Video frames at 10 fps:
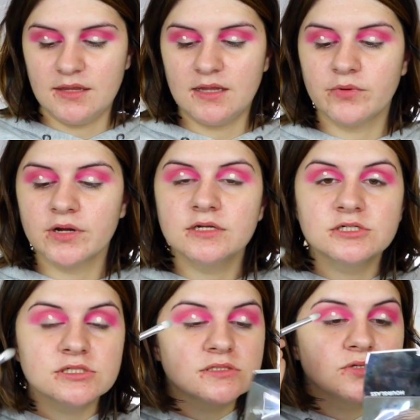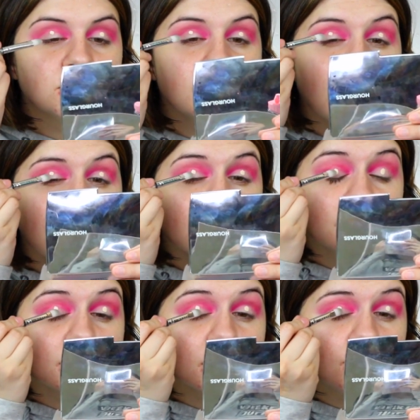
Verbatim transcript: and then we're going to just create